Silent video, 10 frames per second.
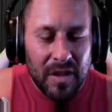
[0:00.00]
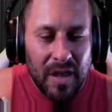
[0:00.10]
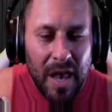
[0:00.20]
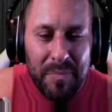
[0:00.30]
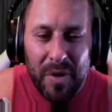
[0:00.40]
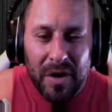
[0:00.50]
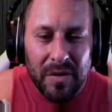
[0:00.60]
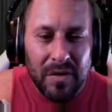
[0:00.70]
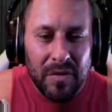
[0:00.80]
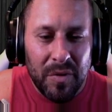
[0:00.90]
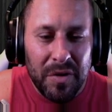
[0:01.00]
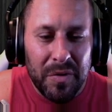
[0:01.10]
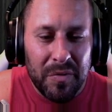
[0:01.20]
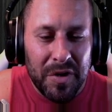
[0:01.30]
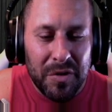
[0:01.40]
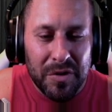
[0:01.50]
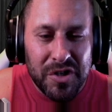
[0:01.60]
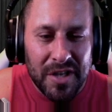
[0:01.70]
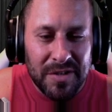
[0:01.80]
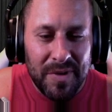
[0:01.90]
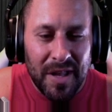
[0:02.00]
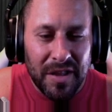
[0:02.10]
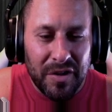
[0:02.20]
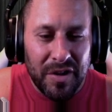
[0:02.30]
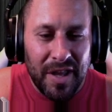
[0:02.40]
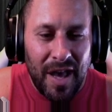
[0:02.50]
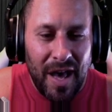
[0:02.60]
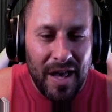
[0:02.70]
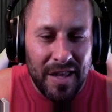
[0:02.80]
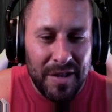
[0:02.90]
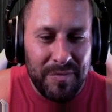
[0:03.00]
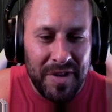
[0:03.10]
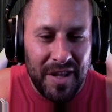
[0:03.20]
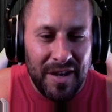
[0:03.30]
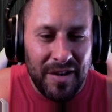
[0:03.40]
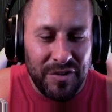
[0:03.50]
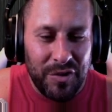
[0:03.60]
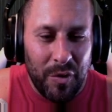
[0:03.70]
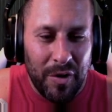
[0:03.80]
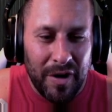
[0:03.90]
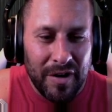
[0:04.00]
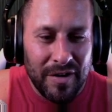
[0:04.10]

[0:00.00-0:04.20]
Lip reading: Hey, but when you were chasing me, I literally hid in the door.